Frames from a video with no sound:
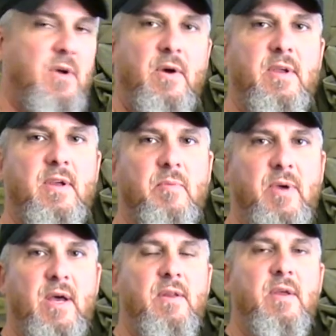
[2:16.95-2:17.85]
talking
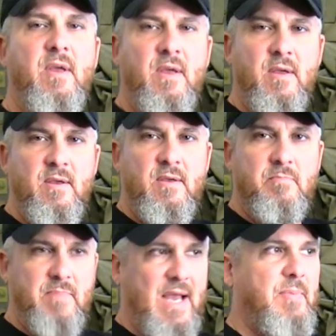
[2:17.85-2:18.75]
about
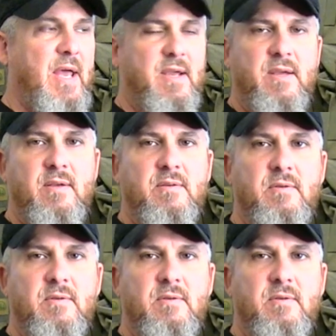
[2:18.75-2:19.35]
backpacking.